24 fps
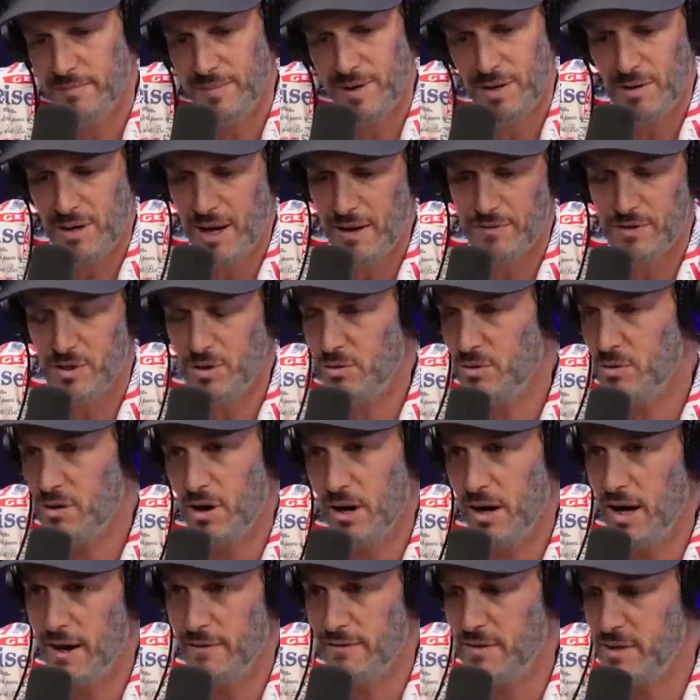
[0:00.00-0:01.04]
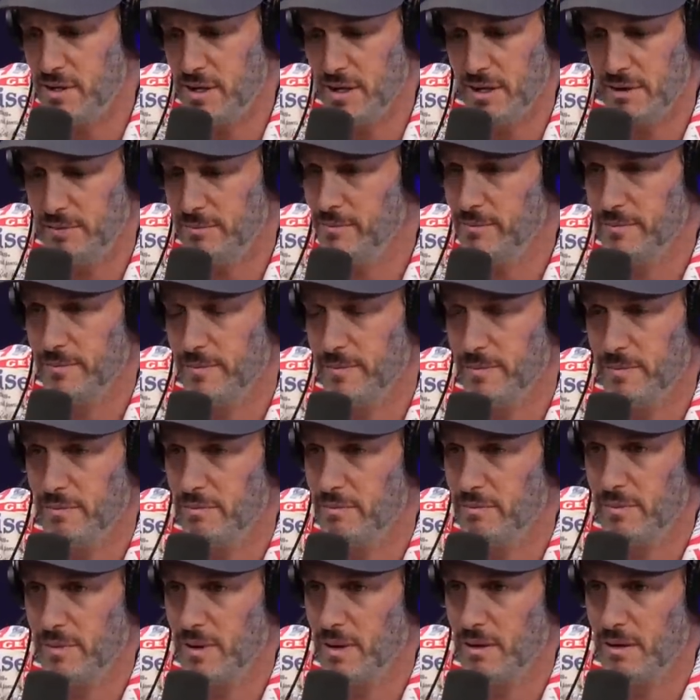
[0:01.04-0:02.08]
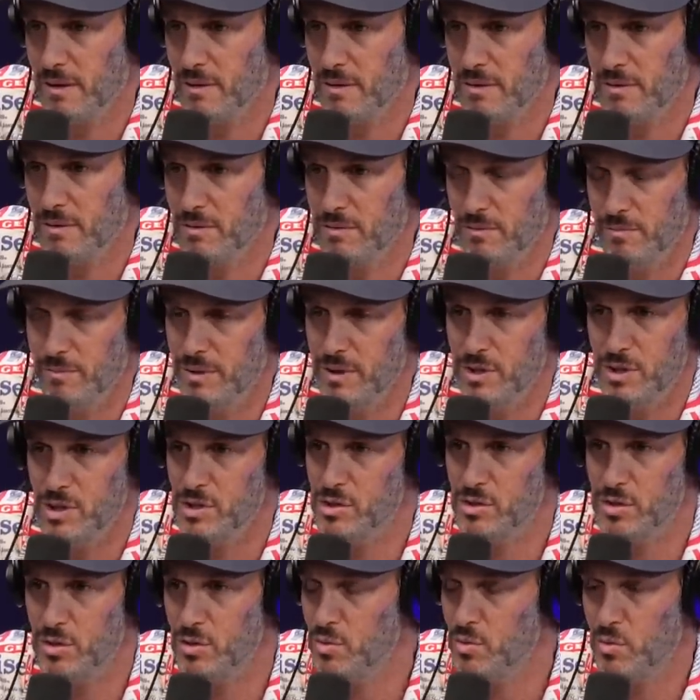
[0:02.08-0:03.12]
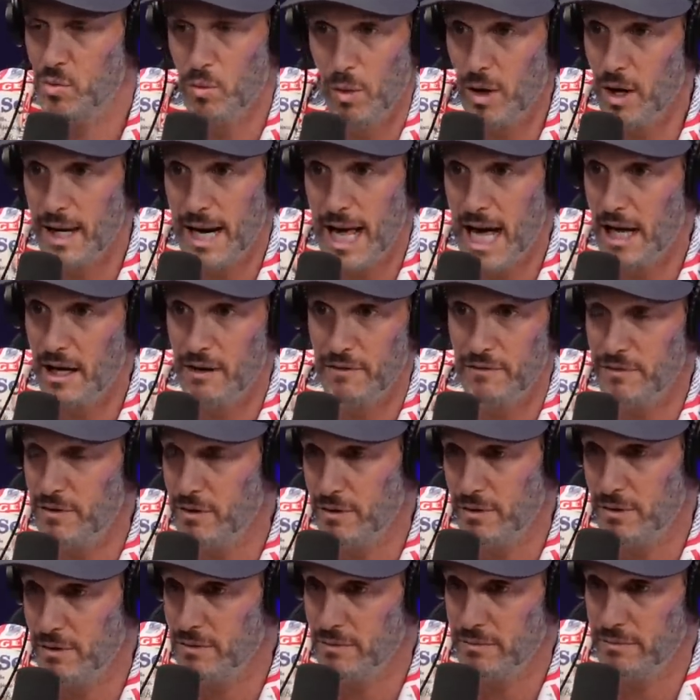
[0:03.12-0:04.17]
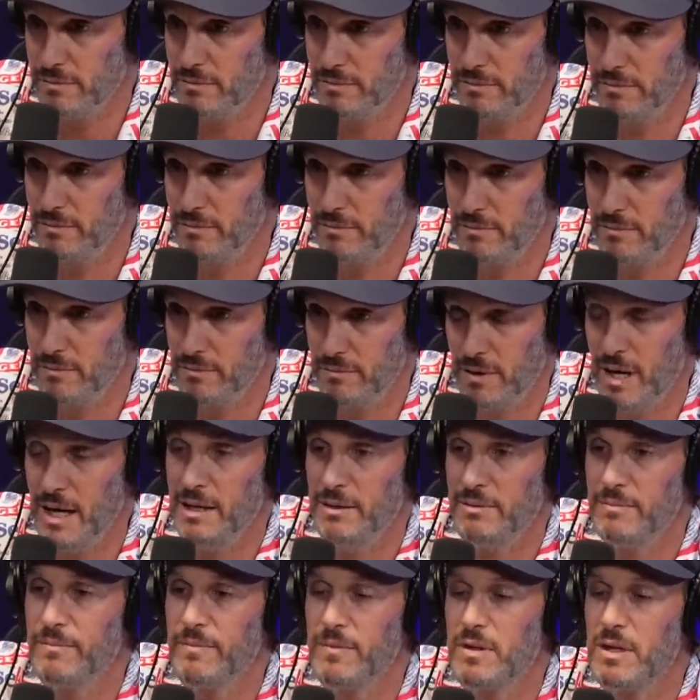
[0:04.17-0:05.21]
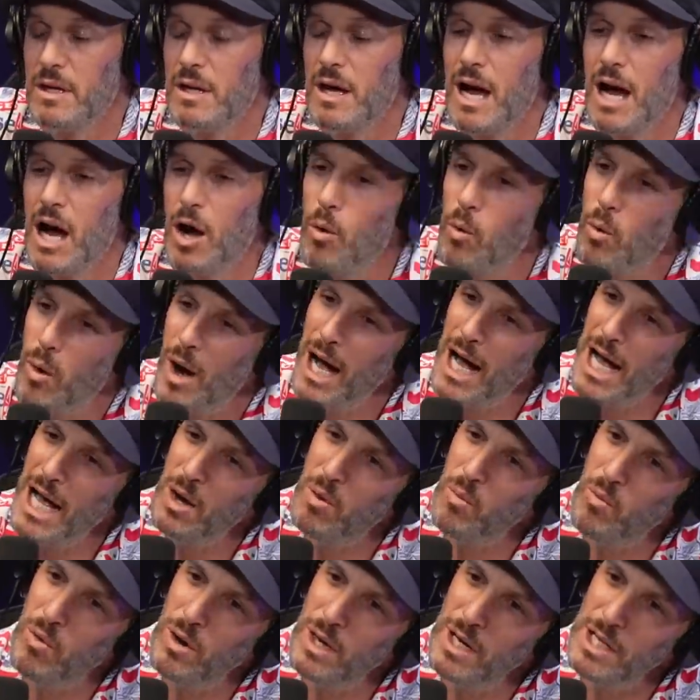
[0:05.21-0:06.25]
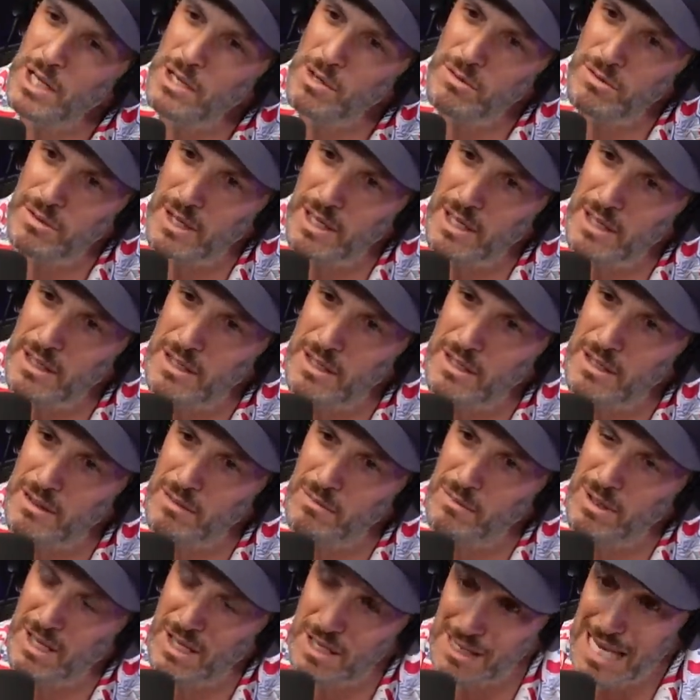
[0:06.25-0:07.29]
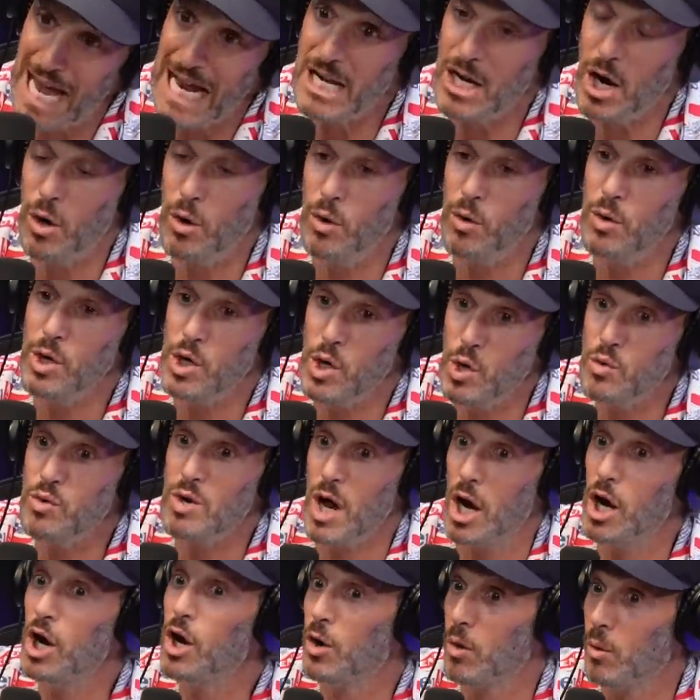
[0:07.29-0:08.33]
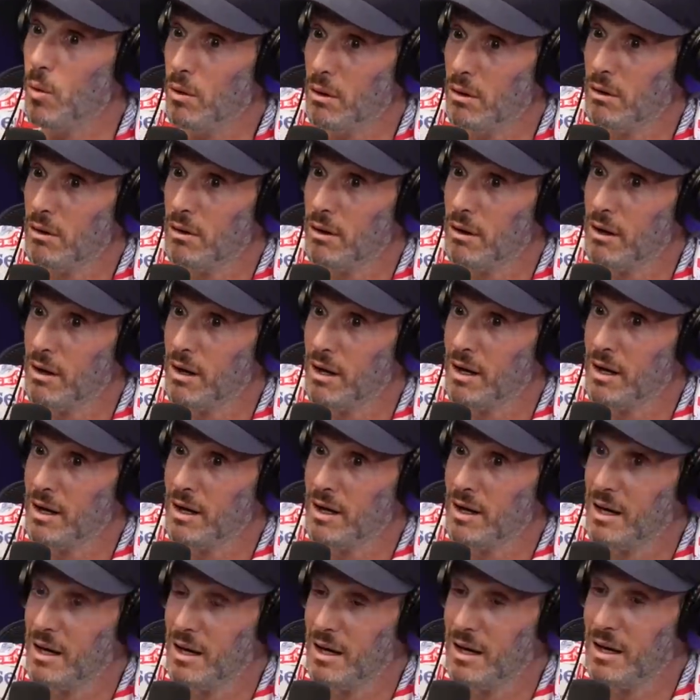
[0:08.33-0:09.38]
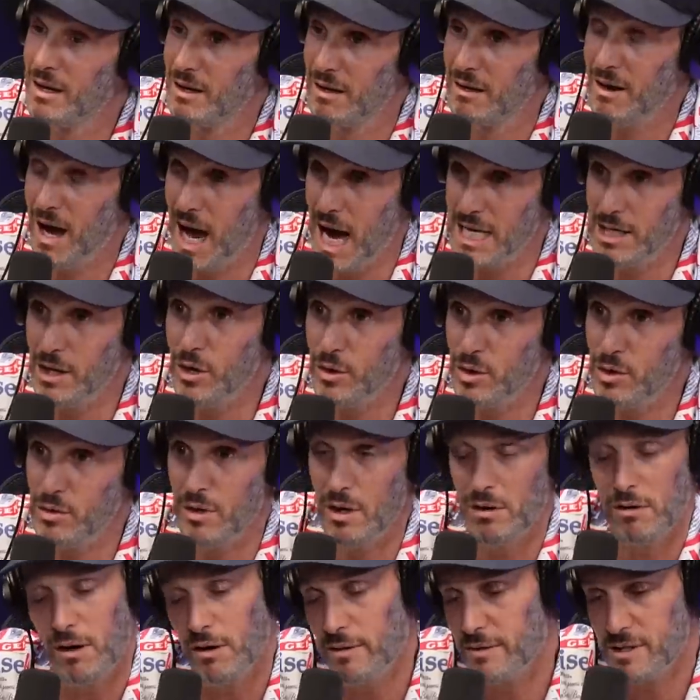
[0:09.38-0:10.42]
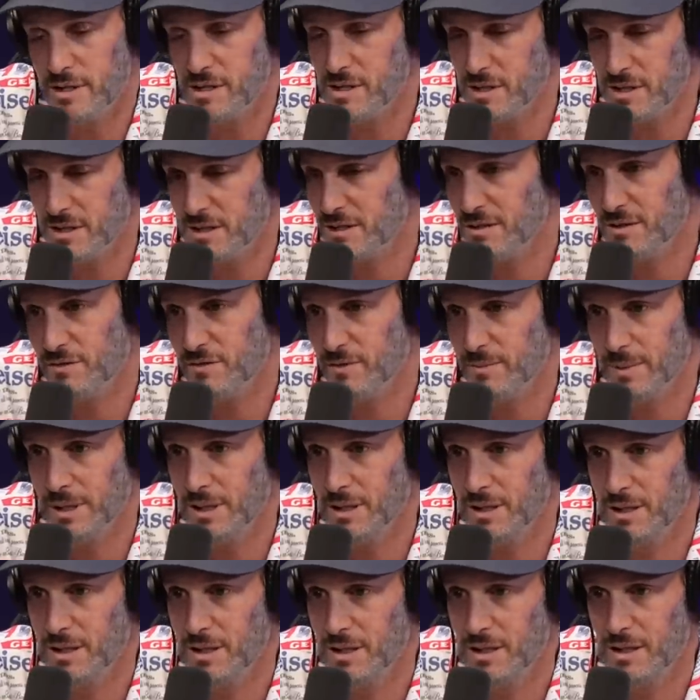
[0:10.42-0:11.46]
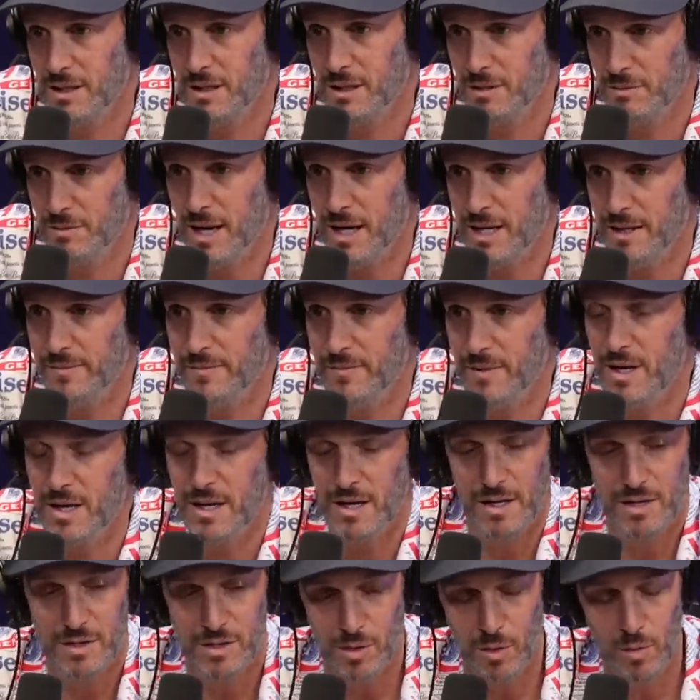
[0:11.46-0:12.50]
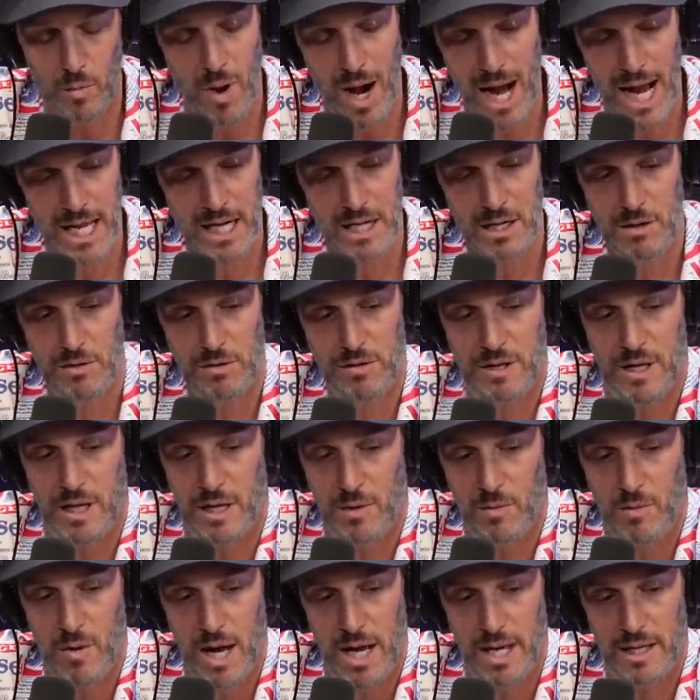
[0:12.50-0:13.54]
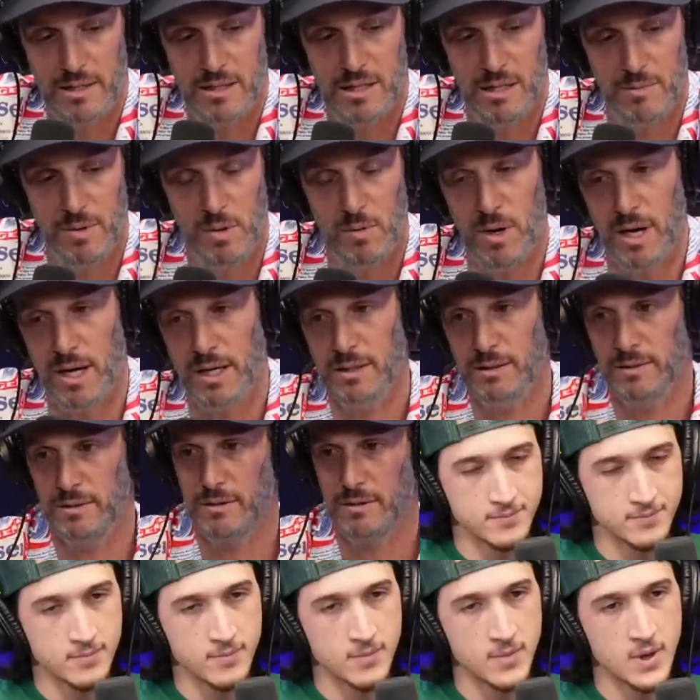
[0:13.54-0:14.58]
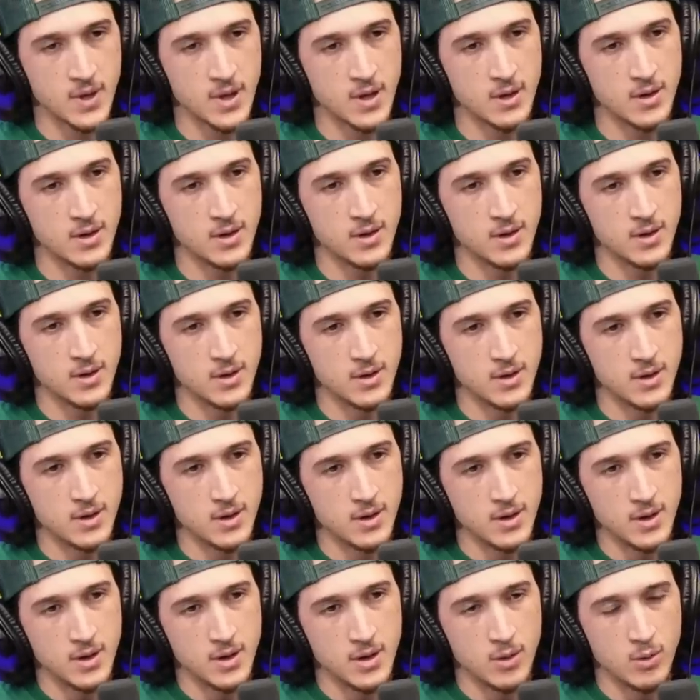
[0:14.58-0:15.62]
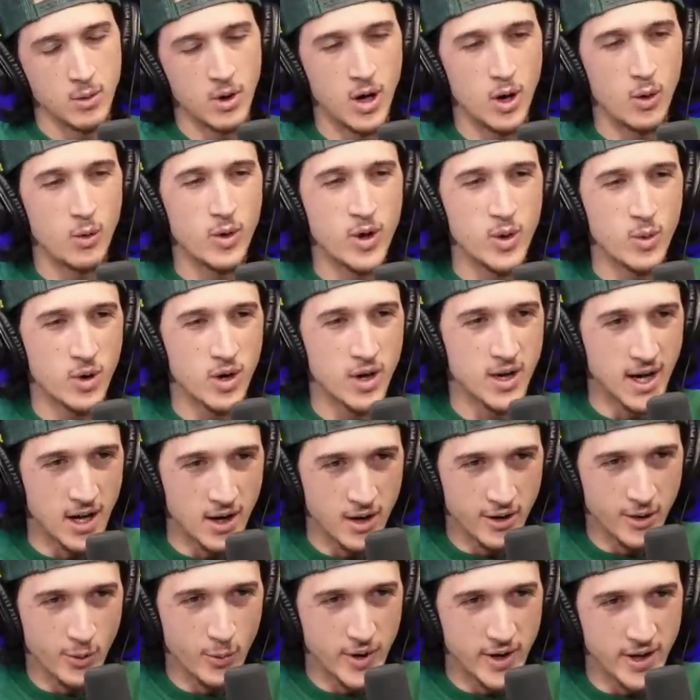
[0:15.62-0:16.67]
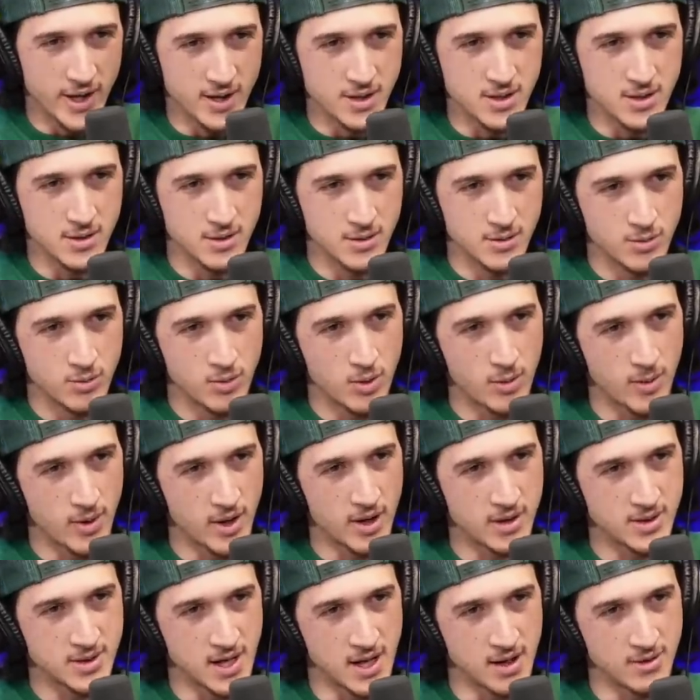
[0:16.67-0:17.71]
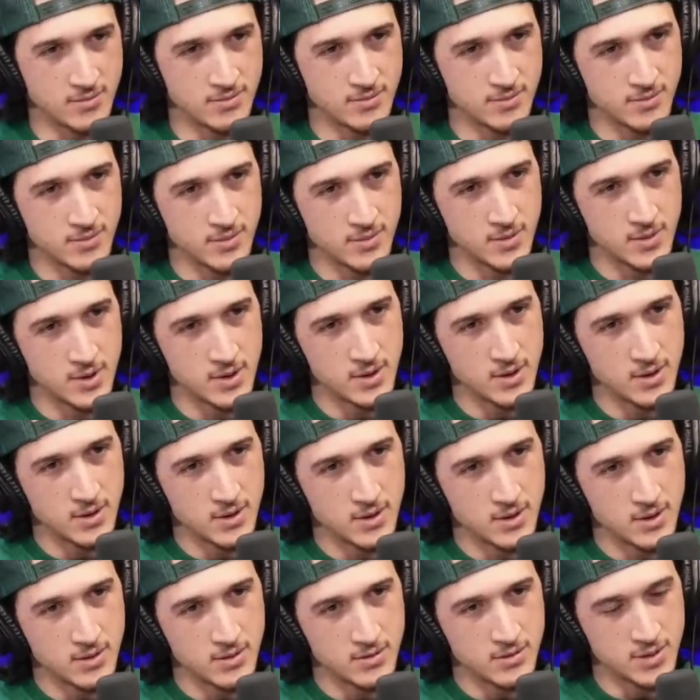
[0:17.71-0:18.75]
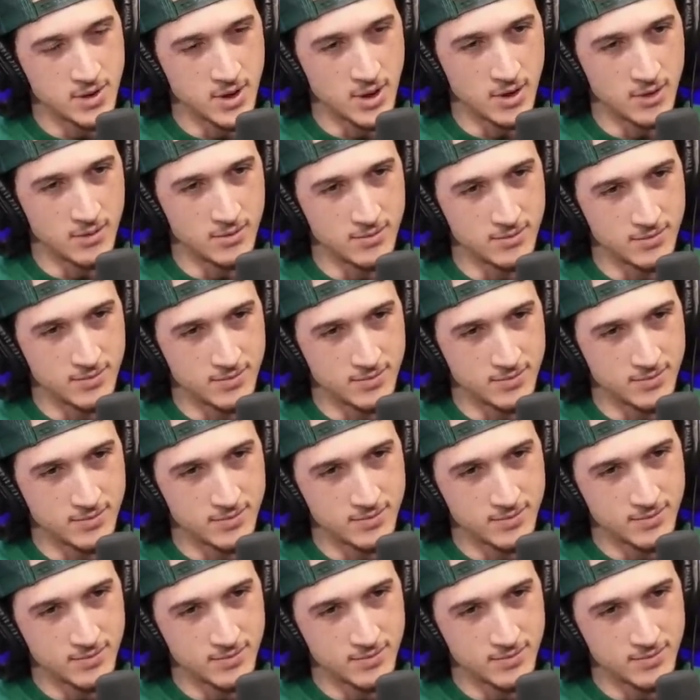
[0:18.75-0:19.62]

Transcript: You don't have to do uh, everything, but just do one out of the, right? Why? What do you think? Because I know you know. I know you know, oh, this isn't good for me, right? Yep. So why do you think? Why? Tell me why. You're not doing any of it. Well, we work out on the weekends when we're out of town. Okay. So okay, let me